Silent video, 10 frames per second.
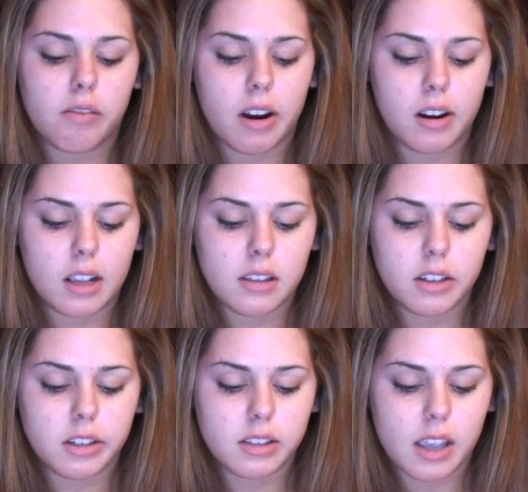out redness
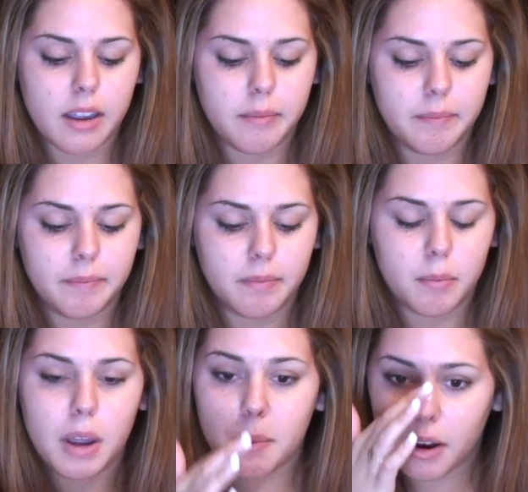on your skin.
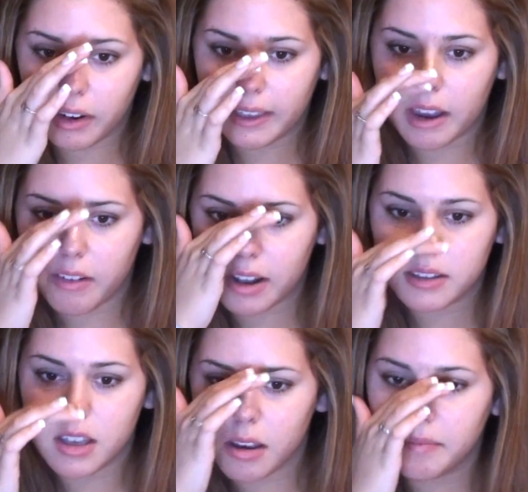But I'm not really that
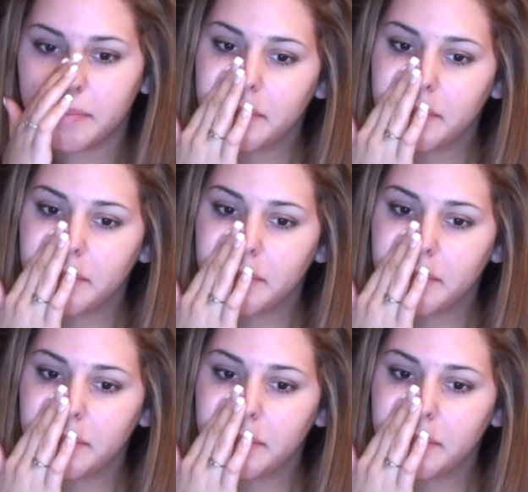red, so.